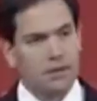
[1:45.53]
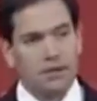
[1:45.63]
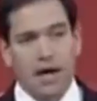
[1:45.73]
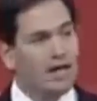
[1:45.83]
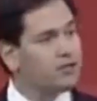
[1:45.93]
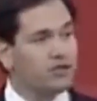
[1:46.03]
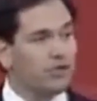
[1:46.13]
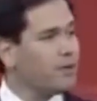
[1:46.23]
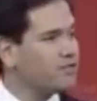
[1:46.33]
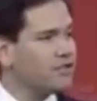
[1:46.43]
God is still
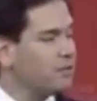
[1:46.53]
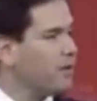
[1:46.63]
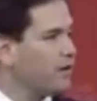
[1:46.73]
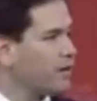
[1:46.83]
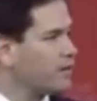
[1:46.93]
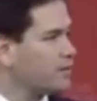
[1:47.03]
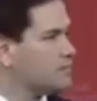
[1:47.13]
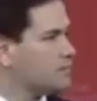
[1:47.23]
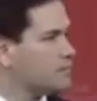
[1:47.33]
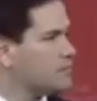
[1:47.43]
blessing America,
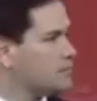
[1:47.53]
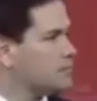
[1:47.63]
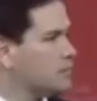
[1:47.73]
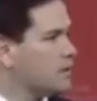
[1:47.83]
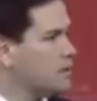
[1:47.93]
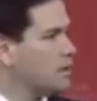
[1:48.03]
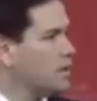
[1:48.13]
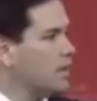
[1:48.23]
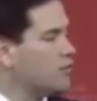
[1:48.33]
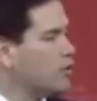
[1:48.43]

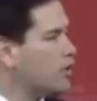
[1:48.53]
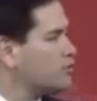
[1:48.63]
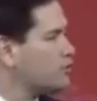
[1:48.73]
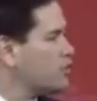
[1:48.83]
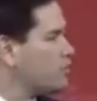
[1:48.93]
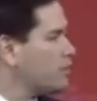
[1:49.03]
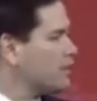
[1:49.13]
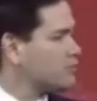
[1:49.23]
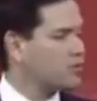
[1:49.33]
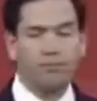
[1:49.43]
and we are still
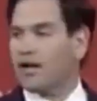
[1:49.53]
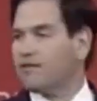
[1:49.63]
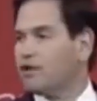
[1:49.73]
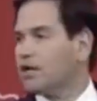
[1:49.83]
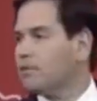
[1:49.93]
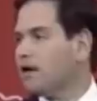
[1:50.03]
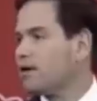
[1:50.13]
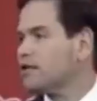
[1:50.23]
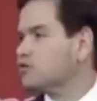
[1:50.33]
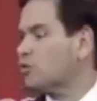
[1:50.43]
blessed with brave young
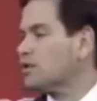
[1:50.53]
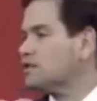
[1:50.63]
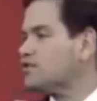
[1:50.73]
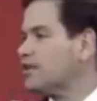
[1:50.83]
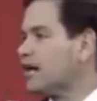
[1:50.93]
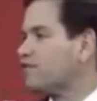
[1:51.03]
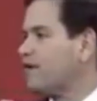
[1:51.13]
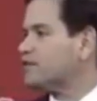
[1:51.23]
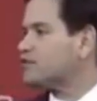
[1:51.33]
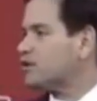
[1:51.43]
Americans willing to
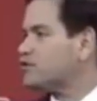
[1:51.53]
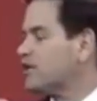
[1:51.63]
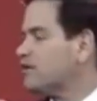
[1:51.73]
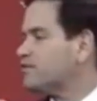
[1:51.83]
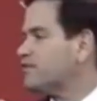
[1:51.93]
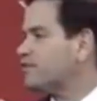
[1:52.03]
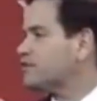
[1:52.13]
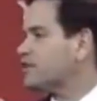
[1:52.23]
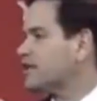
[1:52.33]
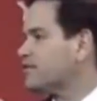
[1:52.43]
sacrifice their safety for the
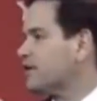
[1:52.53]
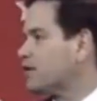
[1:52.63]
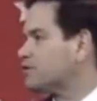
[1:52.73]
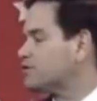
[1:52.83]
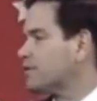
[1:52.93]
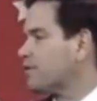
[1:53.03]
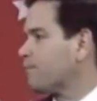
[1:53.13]
sake of ours.